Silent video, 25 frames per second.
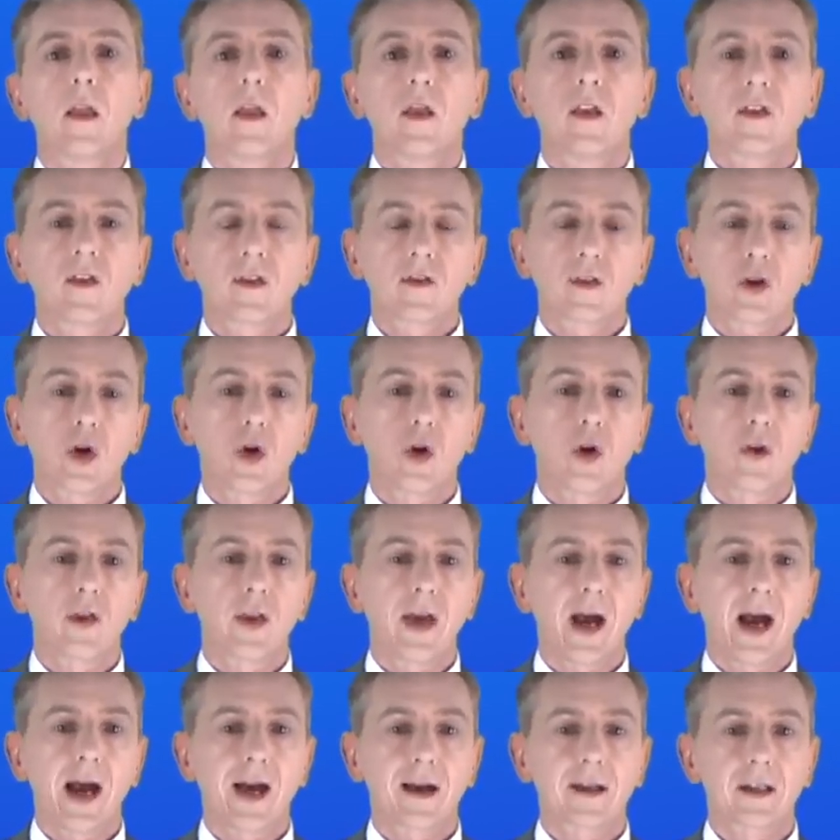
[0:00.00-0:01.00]
This is called
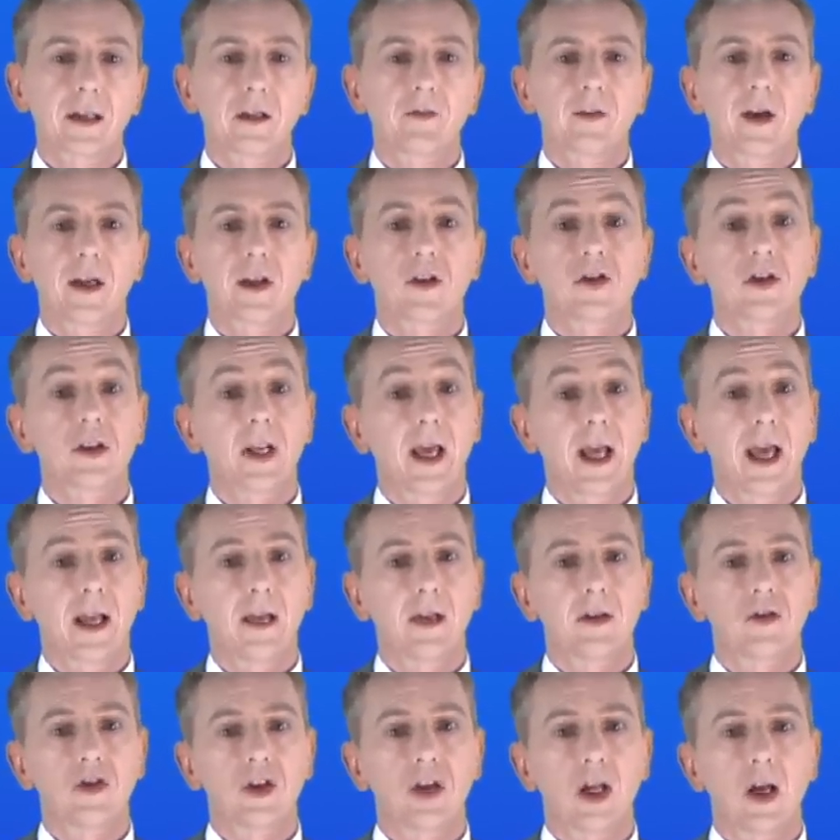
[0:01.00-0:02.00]
the activation
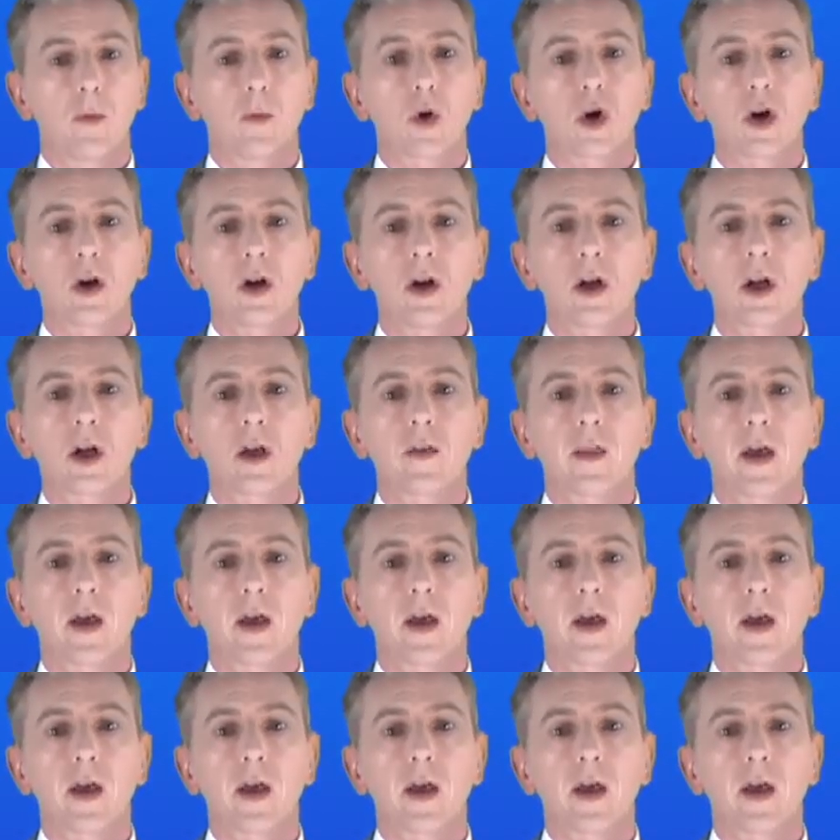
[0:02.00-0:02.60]
energy, and we're going to look